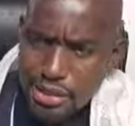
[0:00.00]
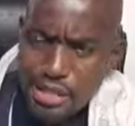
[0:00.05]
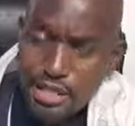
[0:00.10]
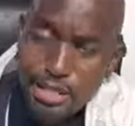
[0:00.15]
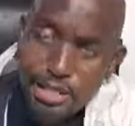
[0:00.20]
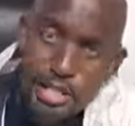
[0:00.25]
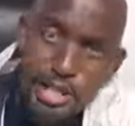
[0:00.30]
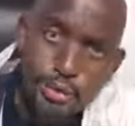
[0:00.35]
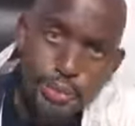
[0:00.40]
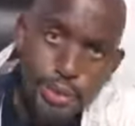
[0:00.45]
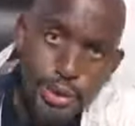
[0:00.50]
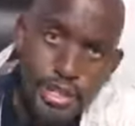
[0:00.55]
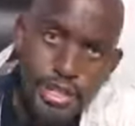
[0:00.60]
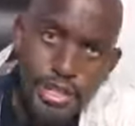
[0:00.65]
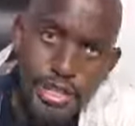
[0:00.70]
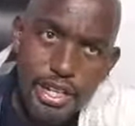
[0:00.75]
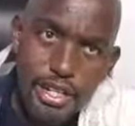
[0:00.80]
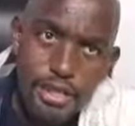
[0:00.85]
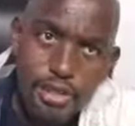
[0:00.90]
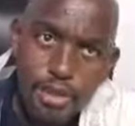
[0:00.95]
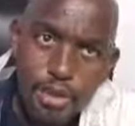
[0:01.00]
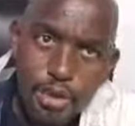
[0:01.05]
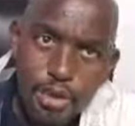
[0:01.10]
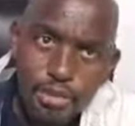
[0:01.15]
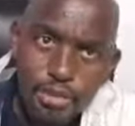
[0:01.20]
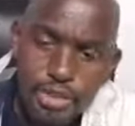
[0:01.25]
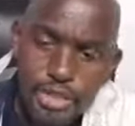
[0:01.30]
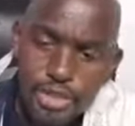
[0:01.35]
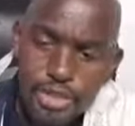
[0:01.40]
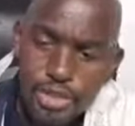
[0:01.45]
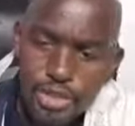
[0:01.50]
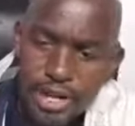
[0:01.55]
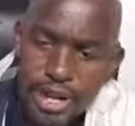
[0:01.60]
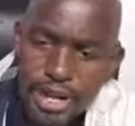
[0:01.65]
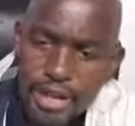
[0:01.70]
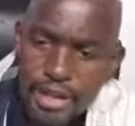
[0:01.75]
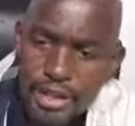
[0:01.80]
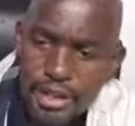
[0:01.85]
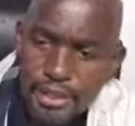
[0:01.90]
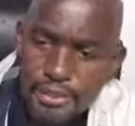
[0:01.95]
is the president of
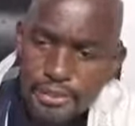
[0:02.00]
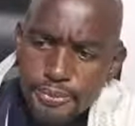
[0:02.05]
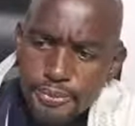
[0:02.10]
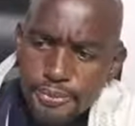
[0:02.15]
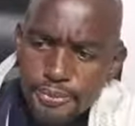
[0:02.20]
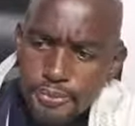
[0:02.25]
Israel.